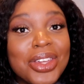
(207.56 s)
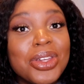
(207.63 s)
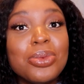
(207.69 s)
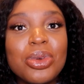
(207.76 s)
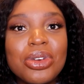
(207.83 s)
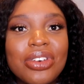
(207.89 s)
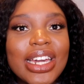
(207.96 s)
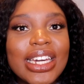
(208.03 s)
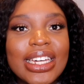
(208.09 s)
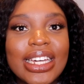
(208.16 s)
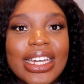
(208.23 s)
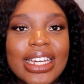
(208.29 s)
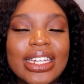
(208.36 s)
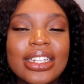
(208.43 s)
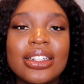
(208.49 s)
you'd be raking
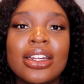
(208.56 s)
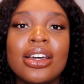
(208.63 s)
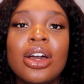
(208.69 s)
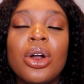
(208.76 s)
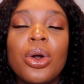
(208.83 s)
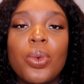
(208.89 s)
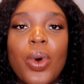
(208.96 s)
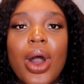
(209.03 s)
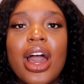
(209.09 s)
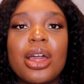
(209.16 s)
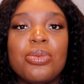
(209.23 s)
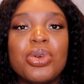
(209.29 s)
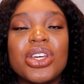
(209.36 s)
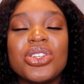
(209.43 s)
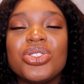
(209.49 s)
it in.
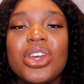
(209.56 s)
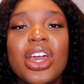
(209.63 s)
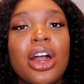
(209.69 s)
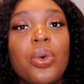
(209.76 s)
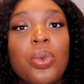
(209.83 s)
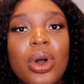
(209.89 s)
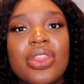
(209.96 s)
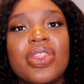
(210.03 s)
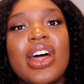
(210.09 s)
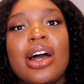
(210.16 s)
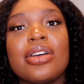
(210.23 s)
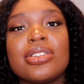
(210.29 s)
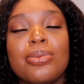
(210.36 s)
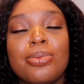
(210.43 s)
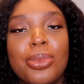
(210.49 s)
Why? Because you get a
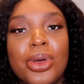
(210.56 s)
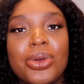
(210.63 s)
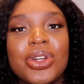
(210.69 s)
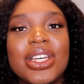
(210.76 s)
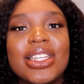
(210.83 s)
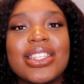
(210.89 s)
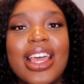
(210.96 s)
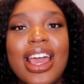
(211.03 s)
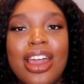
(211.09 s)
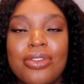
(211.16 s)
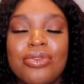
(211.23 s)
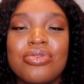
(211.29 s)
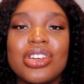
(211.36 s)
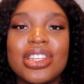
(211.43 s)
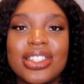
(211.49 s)
1,000 bonus
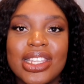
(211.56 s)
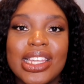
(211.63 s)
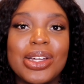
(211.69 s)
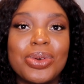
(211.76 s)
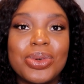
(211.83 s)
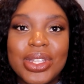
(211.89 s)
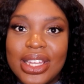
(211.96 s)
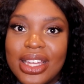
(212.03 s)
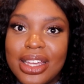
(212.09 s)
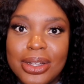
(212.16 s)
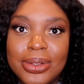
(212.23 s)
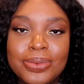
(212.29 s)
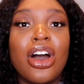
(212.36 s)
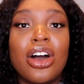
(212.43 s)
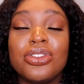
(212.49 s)
every single
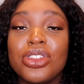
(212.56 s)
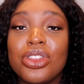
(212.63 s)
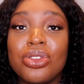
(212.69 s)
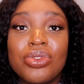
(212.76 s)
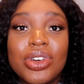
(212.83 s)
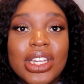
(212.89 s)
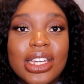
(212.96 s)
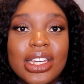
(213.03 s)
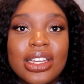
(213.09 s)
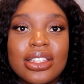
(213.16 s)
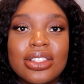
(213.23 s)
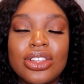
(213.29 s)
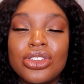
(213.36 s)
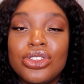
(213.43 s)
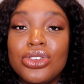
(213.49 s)
year. After 3
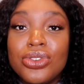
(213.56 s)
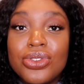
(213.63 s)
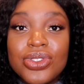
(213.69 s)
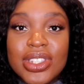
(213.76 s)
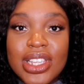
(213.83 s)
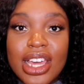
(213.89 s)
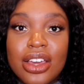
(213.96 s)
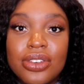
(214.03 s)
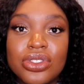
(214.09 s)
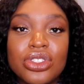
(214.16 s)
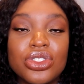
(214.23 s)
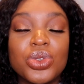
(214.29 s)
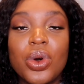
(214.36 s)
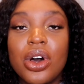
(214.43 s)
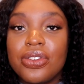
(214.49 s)
years, you've
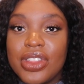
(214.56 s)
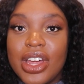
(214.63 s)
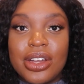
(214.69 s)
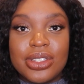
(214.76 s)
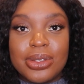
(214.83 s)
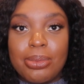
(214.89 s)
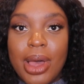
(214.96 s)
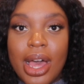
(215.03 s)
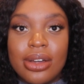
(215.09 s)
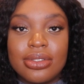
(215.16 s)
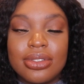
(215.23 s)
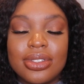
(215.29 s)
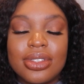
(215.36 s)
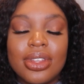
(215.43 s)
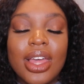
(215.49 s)
saved
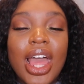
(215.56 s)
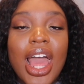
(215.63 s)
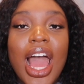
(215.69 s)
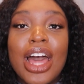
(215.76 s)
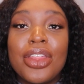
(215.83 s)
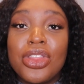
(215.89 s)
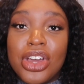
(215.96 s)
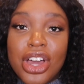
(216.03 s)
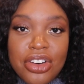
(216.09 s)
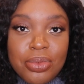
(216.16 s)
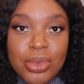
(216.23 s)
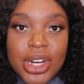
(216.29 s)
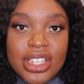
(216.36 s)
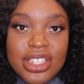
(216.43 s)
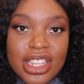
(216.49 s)
£12,000 and the
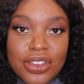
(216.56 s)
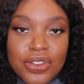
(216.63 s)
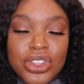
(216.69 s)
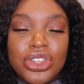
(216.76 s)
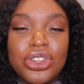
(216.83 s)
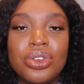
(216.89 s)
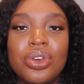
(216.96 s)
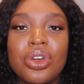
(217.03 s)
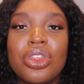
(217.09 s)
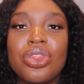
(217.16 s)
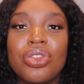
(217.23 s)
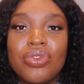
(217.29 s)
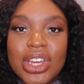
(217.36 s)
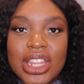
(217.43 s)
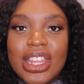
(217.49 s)
government has given you
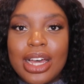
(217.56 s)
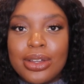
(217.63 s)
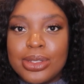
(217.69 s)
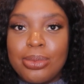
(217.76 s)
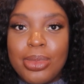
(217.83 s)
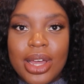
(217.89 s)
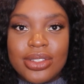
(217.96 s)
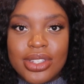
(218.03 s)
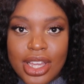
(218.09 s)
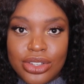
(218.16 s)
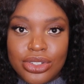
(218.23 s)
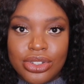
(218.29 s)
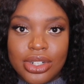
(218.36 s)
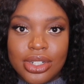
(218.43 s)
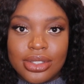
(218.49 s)
£3,000
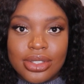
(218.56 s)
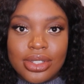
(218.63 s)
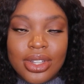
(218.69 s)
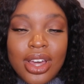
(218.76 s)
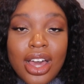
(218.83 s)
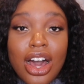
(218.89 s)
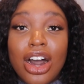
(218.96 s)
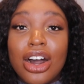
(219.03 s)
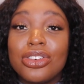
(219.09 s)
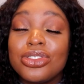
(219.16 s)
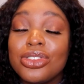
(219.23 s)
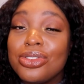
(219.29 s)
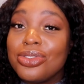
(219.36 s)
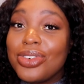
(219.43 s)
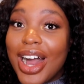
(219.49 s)
extra.
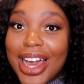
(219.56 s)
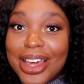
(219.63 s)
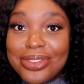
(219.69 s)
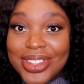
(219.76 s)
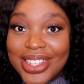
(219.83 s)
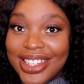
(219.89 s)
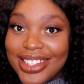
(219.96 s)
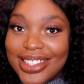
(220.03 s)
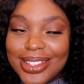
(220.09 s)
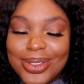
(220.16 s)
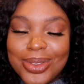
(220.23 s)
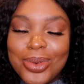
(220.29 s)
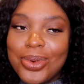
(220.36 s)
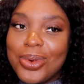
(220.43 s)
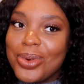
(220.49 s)
After 5
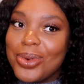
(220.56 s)
years,